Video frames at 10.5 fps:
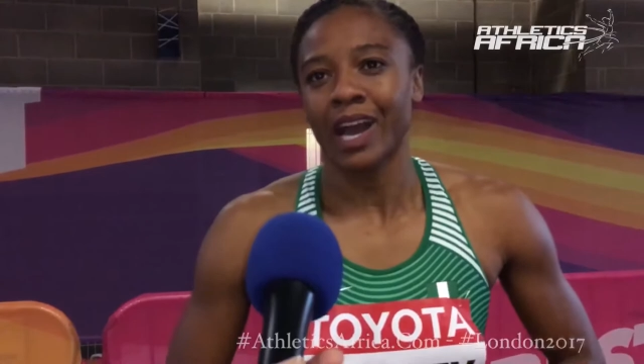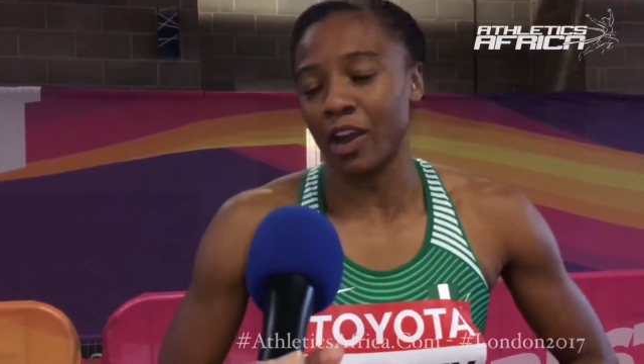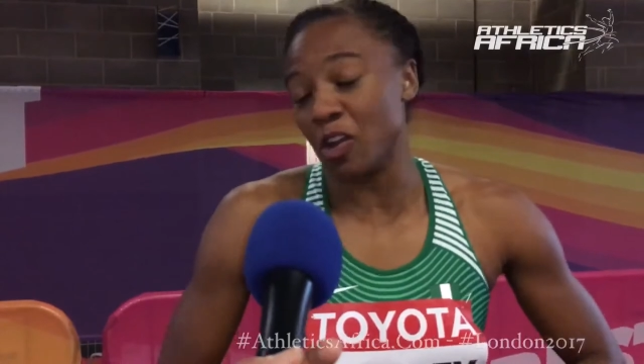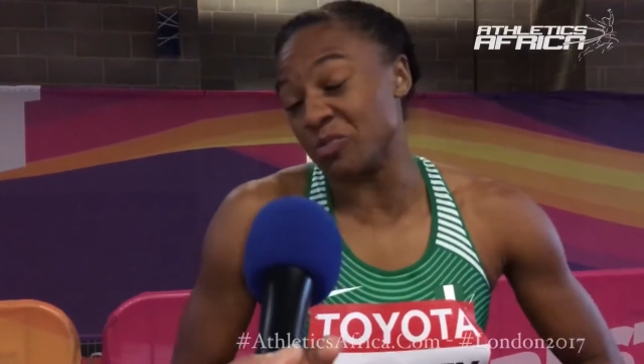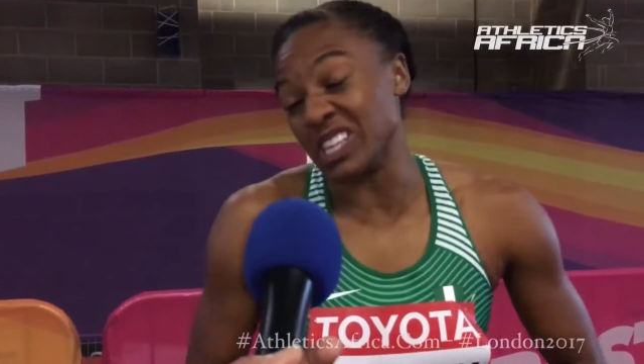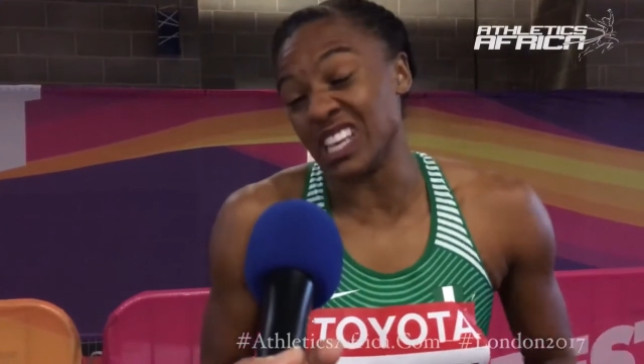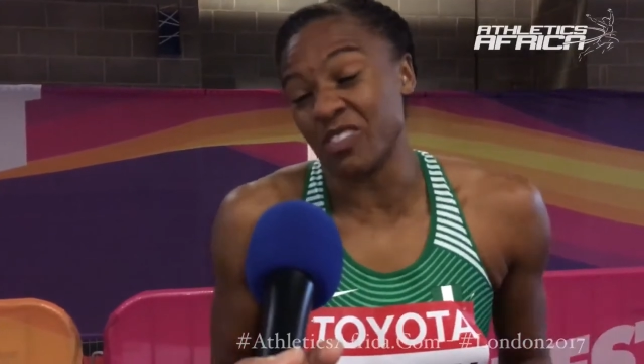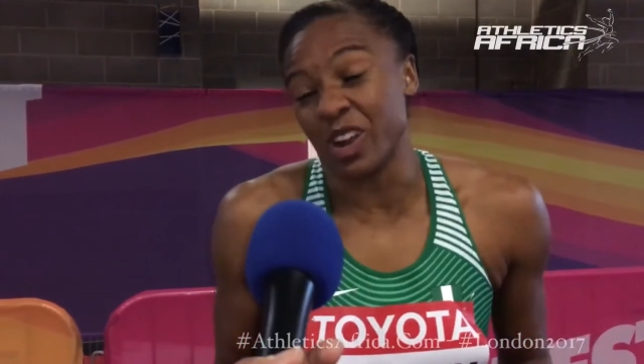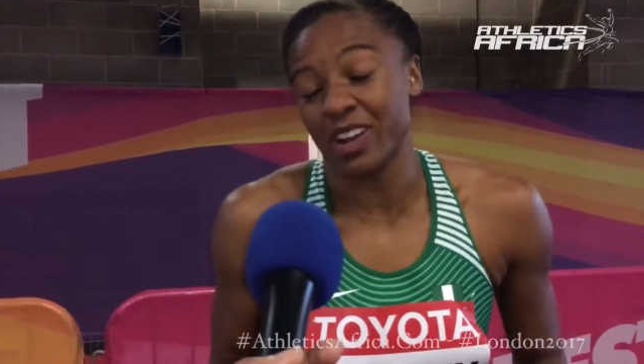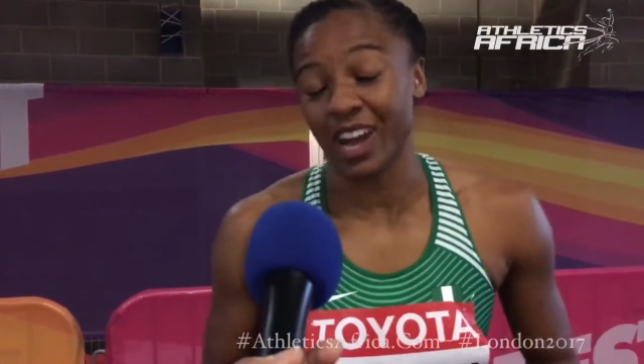I hope
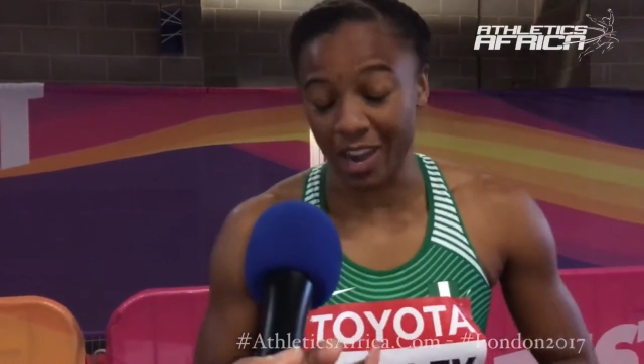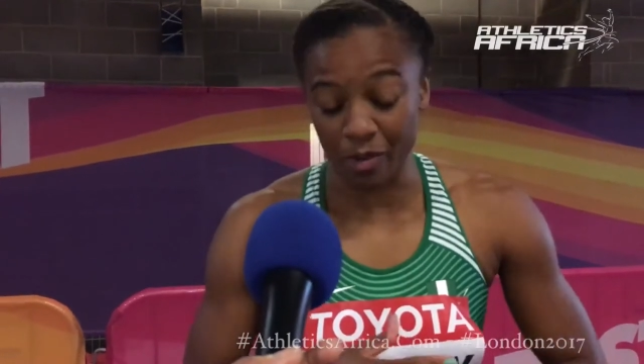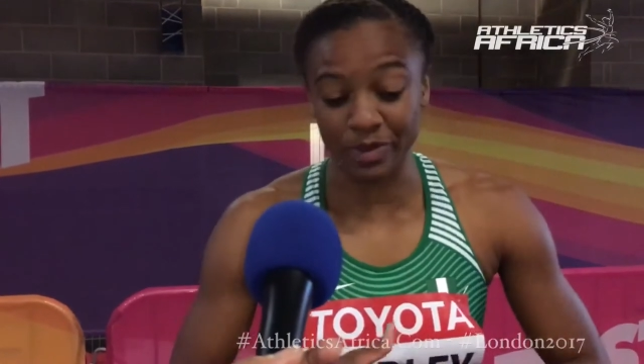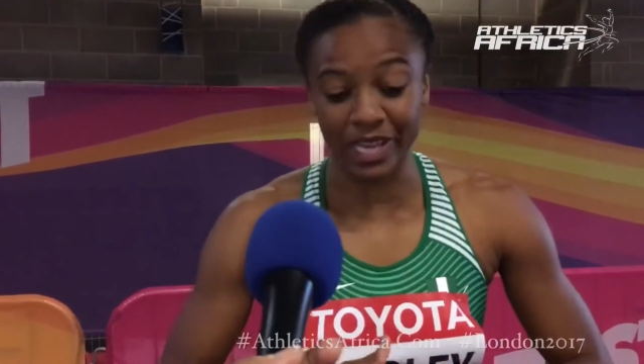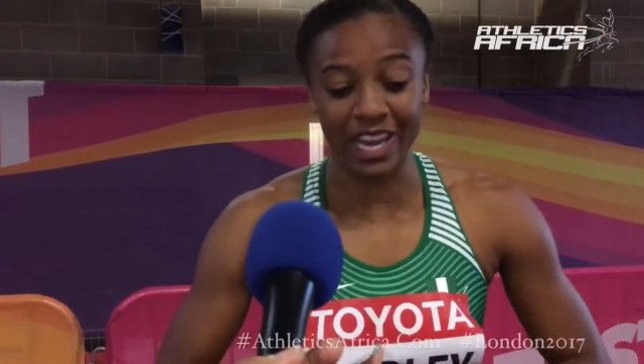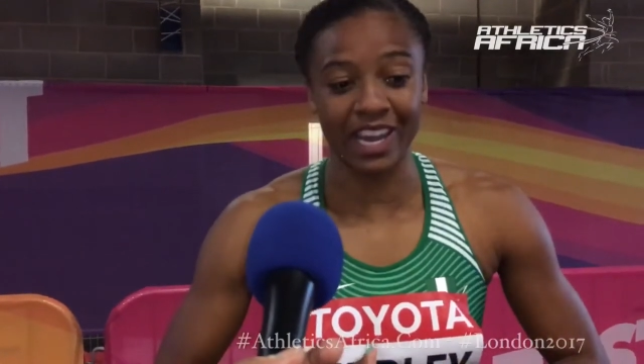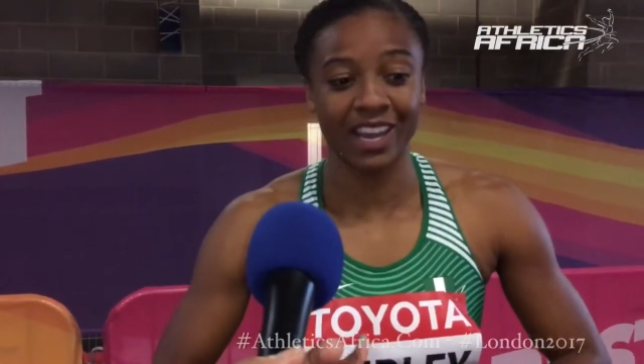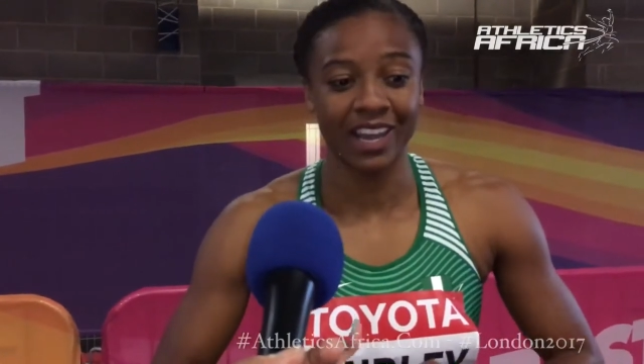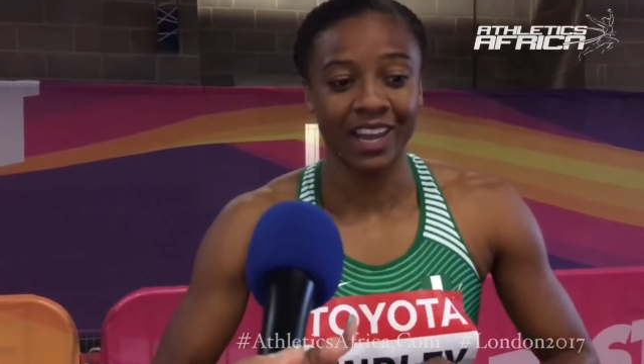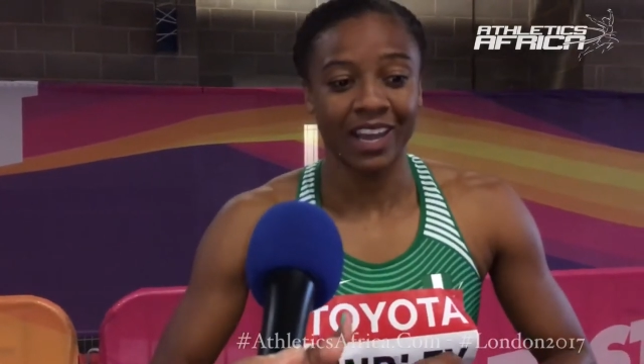they
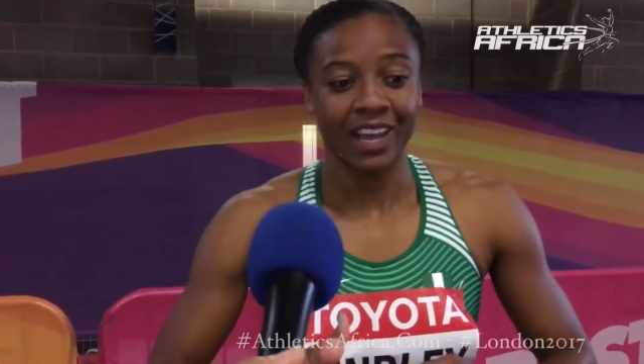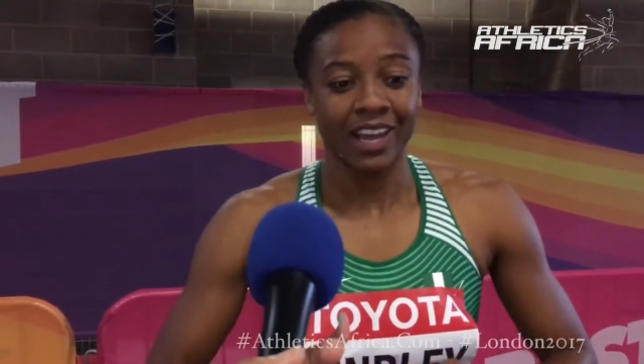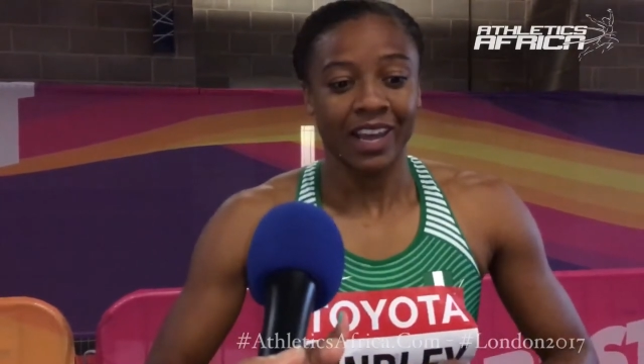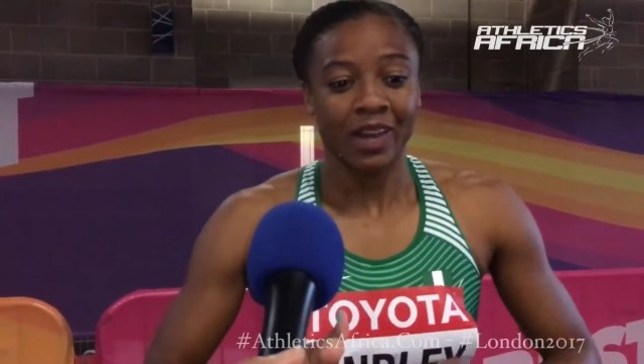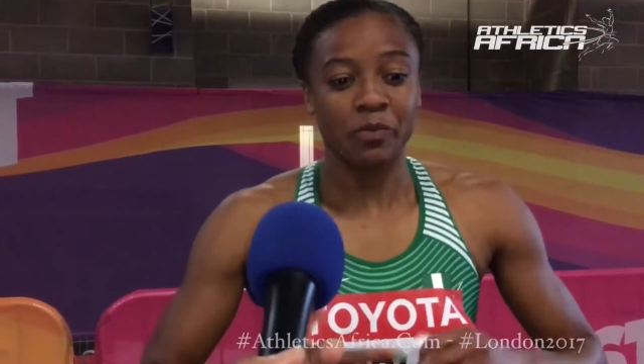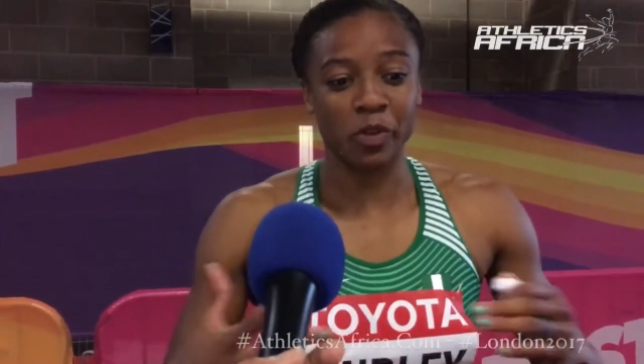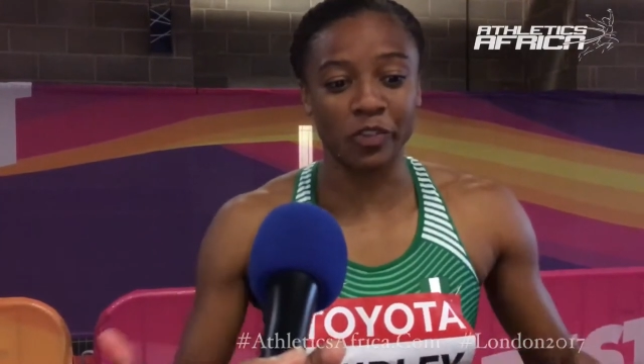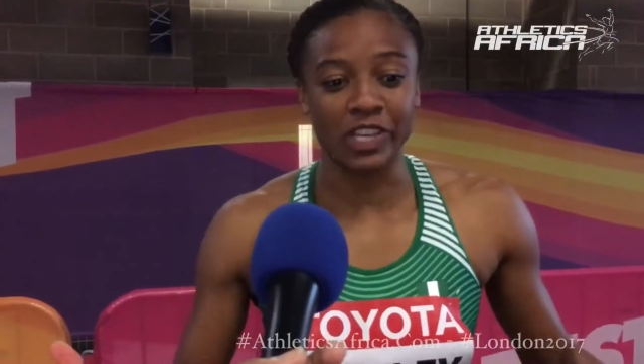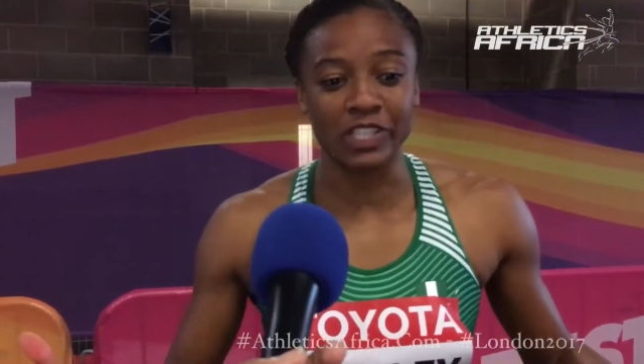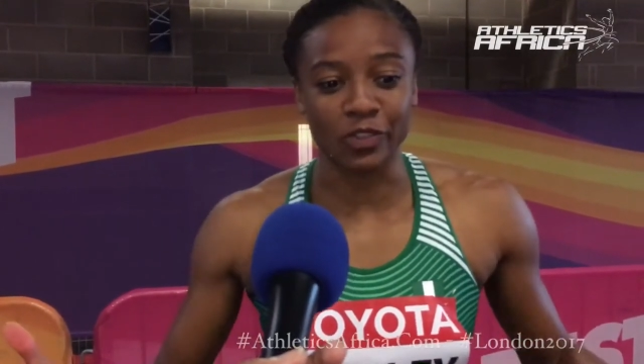
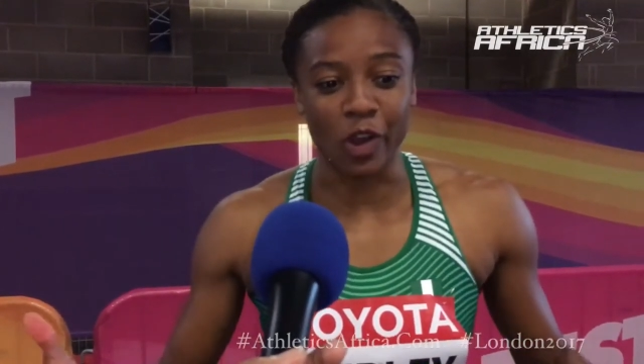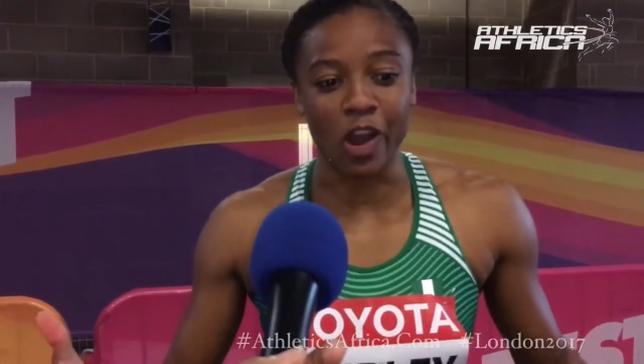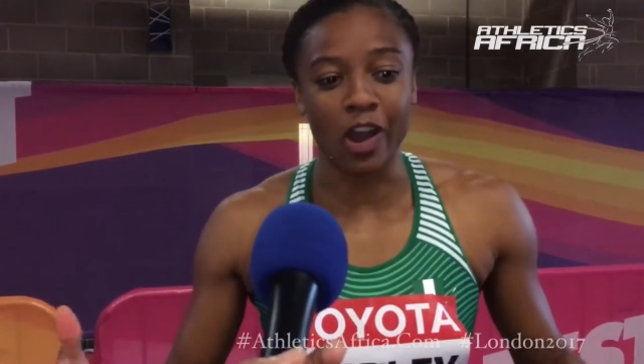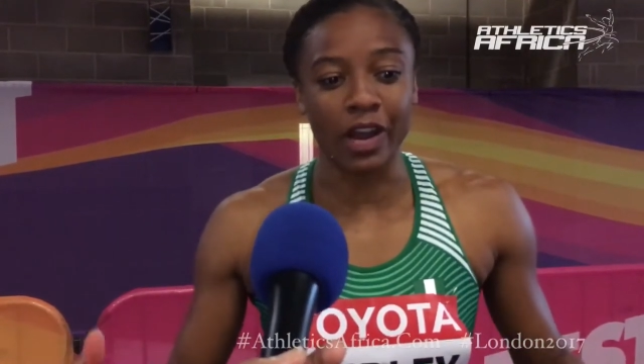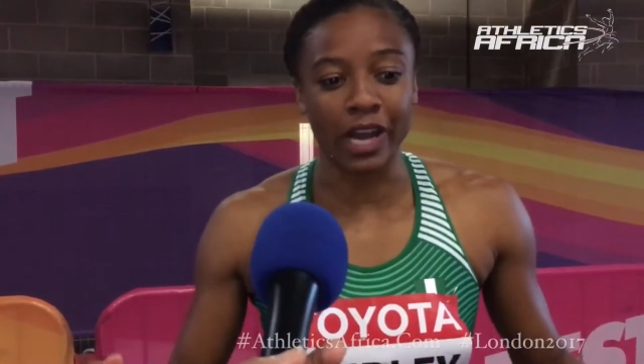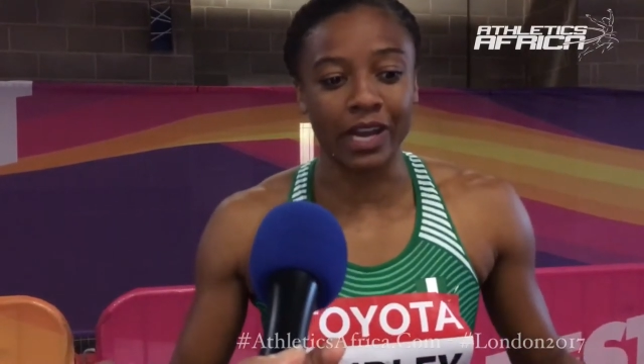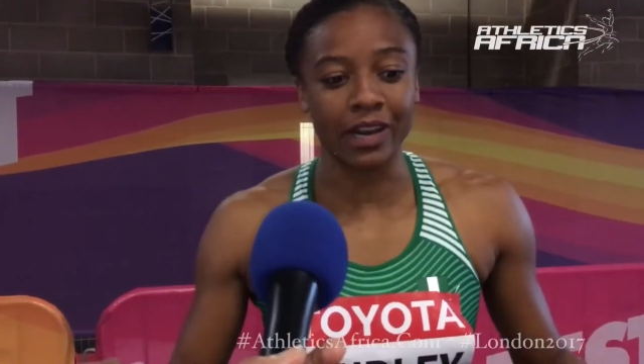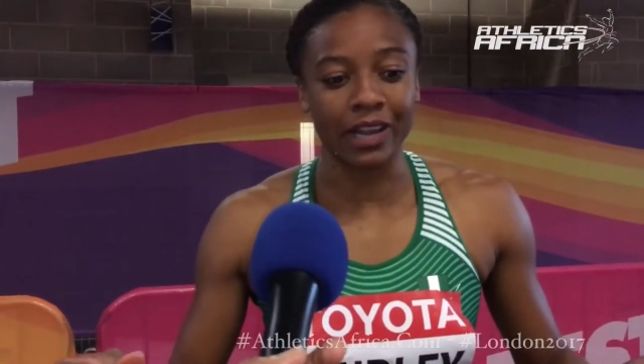prove us wrong and